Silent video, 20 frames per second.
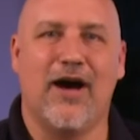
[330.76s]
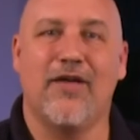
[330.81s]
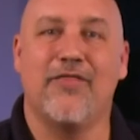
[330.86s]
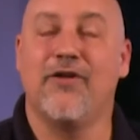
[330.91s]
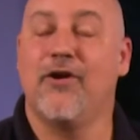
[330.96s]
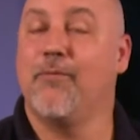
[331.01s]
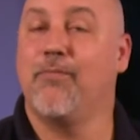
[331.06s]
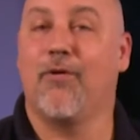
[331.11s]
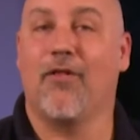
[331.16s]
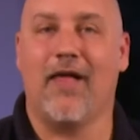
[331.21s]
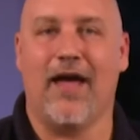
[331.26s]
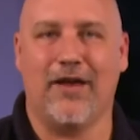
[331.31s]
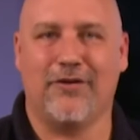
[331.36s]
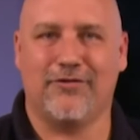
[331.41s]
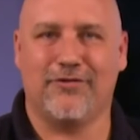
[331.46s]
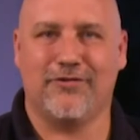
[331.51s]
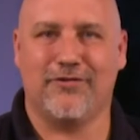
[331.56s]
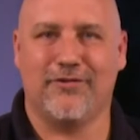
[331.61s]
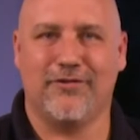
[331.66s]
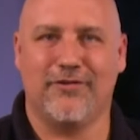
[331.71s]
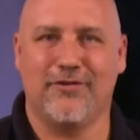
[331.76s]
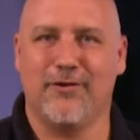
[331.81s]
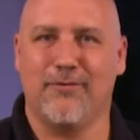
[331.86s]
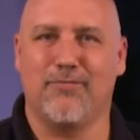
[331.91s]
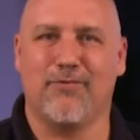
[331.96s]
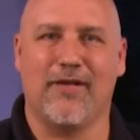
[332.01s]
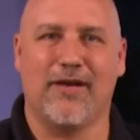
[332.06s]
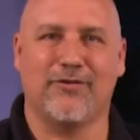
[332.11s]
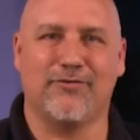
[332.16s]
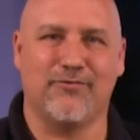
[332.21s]
they're blessed. They're
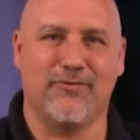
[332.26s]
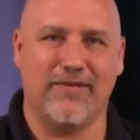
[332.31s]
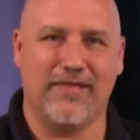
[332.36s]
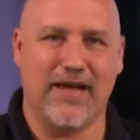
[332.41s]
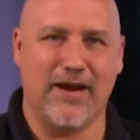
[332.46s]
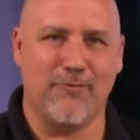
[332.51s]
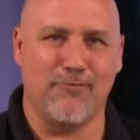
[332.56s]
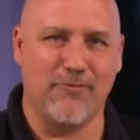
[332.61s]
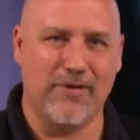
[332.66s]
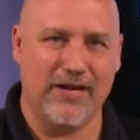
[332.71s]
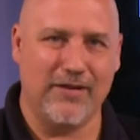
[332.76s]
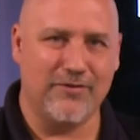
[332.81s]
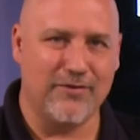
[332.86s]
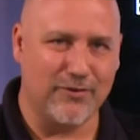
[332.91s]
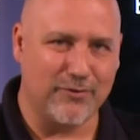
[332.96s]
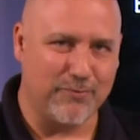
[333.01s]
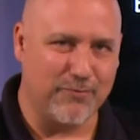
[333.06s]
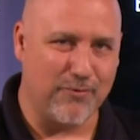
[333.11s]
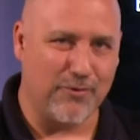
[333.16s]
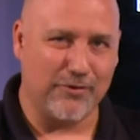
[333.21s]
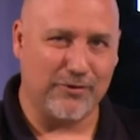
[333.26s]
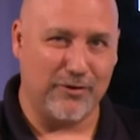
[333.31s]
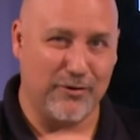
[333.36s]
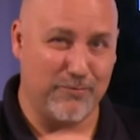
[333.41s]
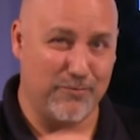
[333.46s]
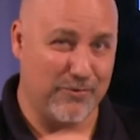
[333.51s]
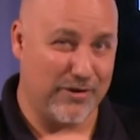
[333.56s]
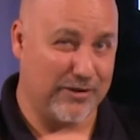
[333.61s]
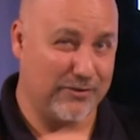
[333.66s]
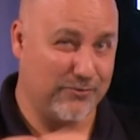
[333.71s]
blessed when they read this book. They're
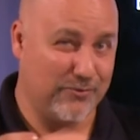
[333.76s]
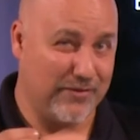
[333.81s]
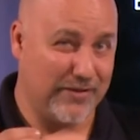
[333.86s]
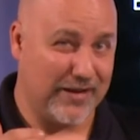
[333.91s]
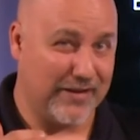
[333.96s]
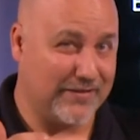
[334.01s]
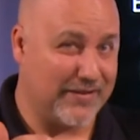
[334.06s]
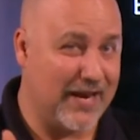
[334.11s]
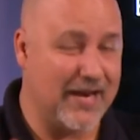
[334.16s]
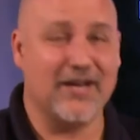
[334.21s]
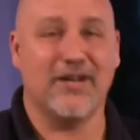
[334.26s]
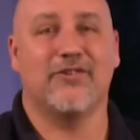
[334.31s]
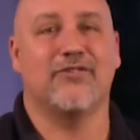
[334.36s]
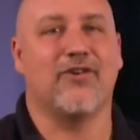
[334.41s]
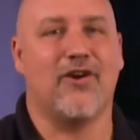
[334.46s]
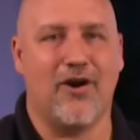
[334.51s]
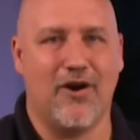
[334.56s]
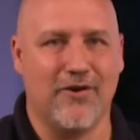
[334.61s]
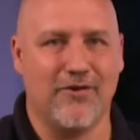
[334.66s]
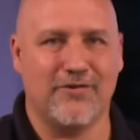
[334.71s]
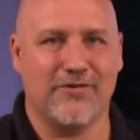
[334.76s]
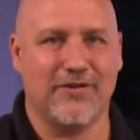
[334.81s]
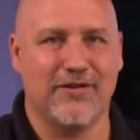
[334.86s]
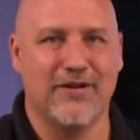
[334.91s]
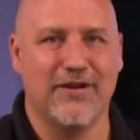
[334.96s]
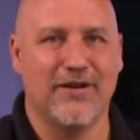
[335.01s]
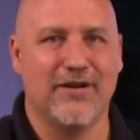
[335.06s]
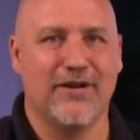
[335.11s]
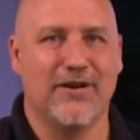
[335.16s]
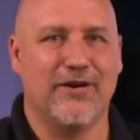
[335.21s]
blessed when they take it to heart.
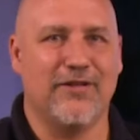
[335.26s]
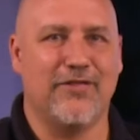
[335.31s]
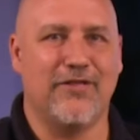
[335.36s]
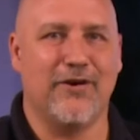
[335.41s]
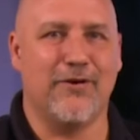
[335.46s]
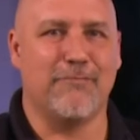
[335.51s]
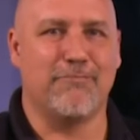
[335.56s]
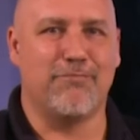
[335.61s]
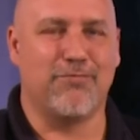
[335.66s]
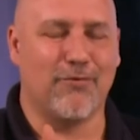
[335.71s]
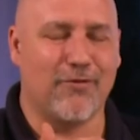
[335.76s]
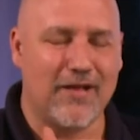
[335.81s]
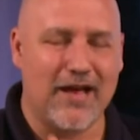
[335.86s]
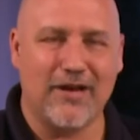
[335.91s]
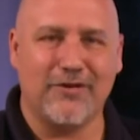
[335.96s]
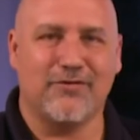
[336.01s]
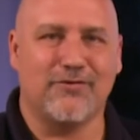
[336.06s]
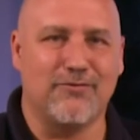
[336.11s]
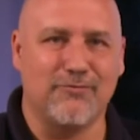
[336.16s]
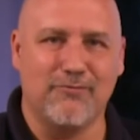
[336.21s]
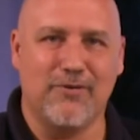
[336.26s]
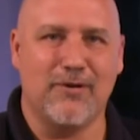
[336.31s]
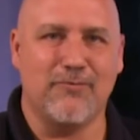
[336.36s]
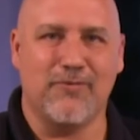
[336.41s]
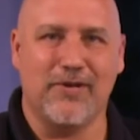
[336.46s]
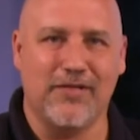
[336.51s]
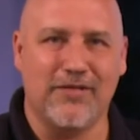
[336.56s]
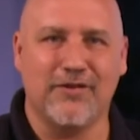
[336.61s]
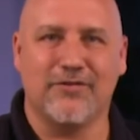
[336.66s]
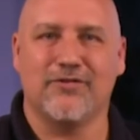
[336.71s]
They're blessed when
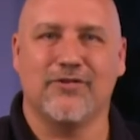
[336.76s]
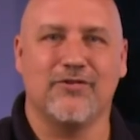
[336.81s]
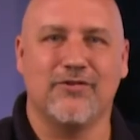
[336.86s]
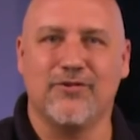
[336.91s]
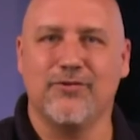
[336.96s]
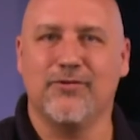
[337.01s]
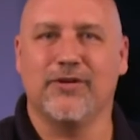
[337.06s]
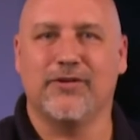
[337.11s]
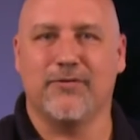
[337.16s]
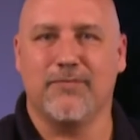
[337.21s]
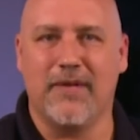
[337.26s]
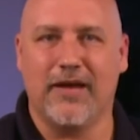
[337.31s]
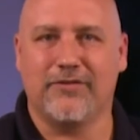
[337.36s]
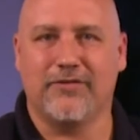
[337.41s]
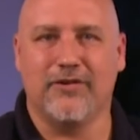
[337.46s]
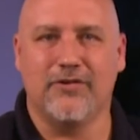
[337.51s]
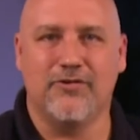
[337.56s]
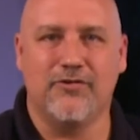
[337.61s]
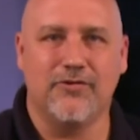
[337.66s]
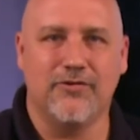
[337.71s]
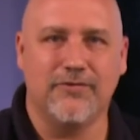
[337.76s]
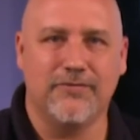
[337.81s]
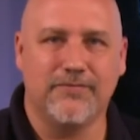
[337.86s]
we listen to its message.